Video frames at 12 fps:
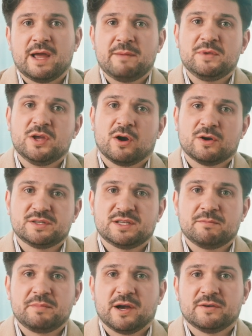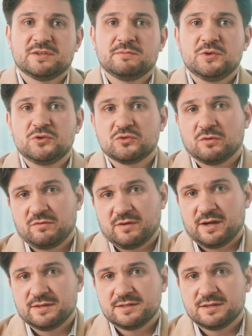MERs compared to mutual
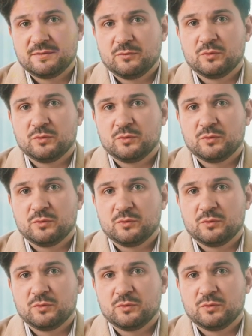funds,